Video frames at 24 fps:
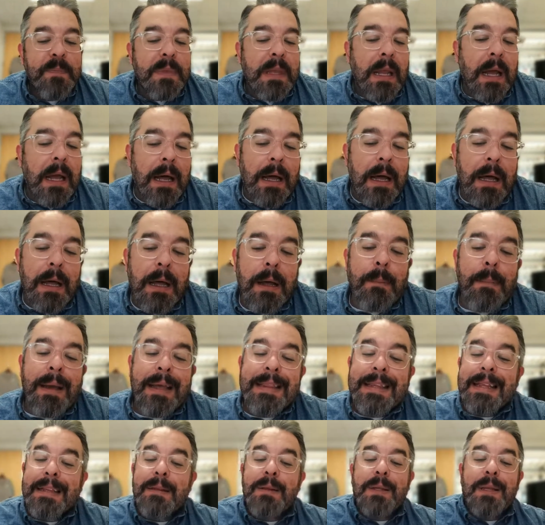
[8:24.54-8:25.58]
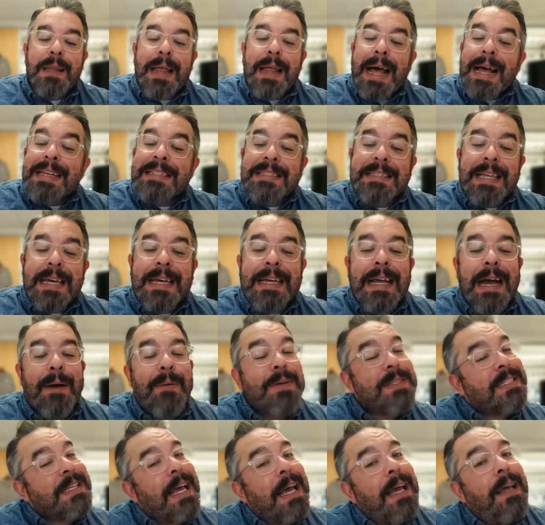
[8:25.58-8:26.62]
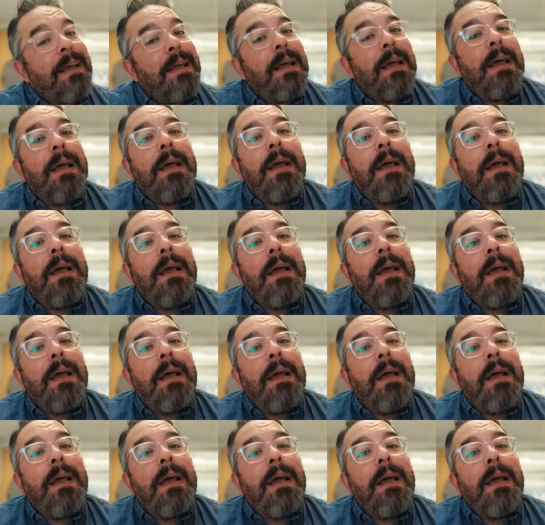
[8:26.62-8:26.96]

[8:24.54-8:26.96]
And then last thing I would say,